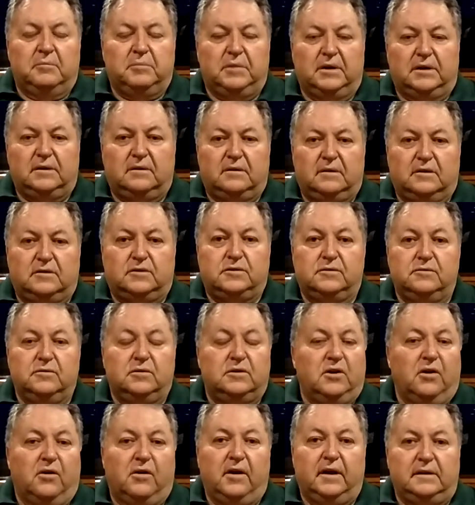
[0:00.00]
But the
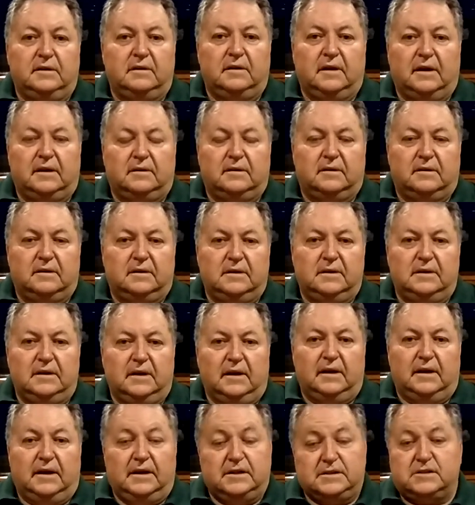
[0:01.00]
tour guide at
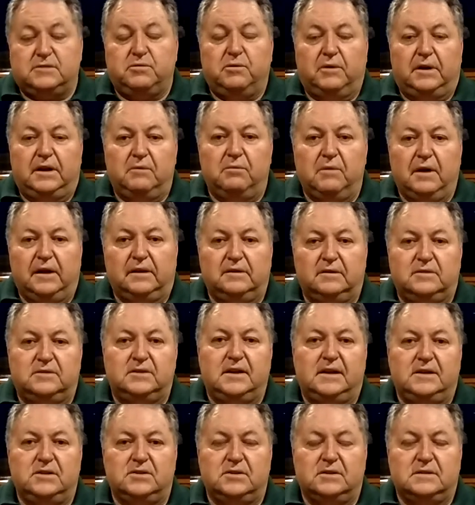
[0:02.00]
the S21
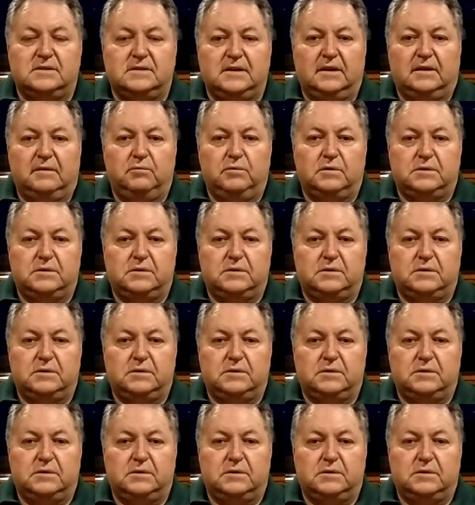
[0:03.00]
detention centre,